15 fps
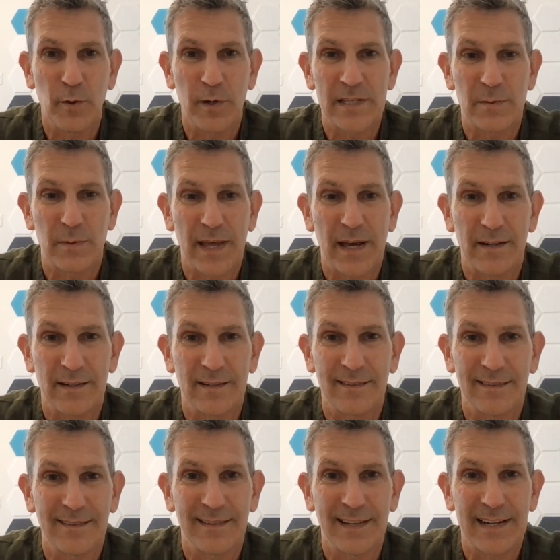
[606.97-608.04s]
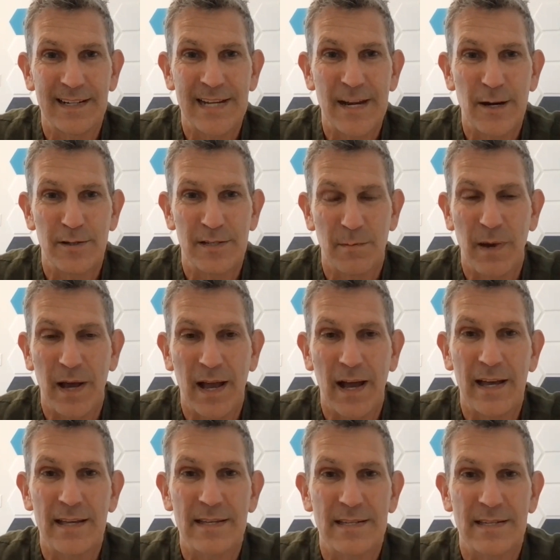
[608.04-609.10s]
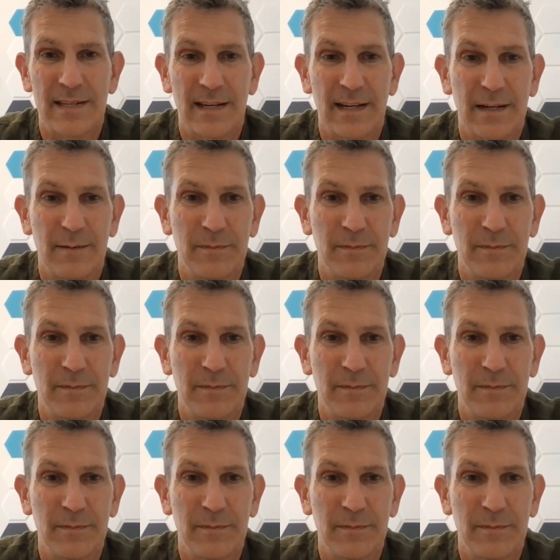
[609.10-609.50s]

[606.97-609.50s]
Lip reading: voice without getting tears in my eyes.